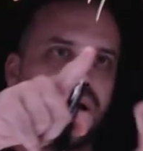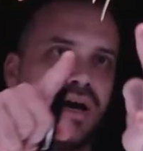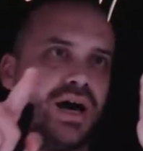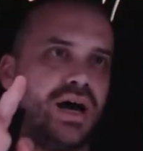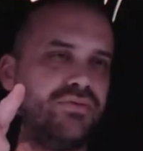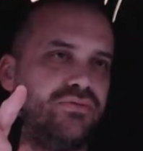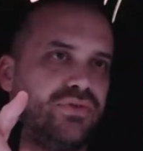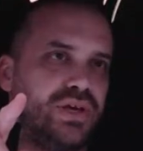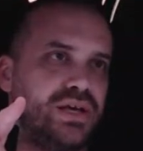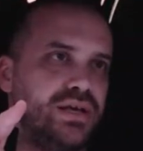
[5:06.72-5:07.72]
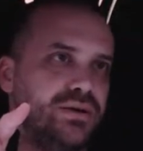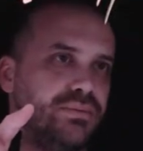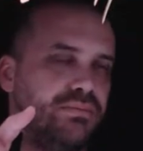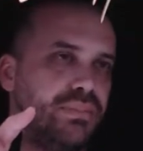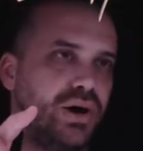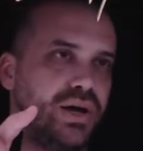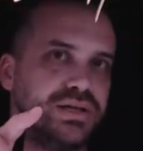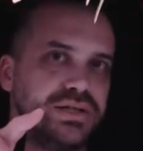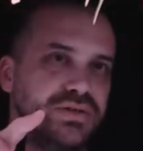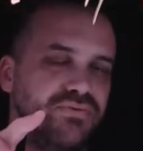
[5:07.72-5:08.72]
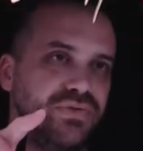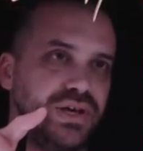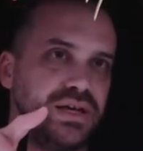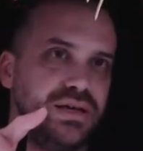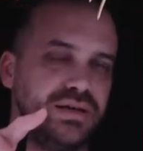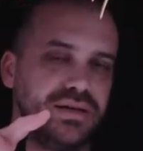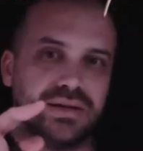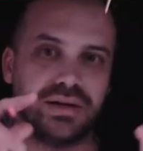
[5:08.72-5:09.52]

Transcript: half v minus v,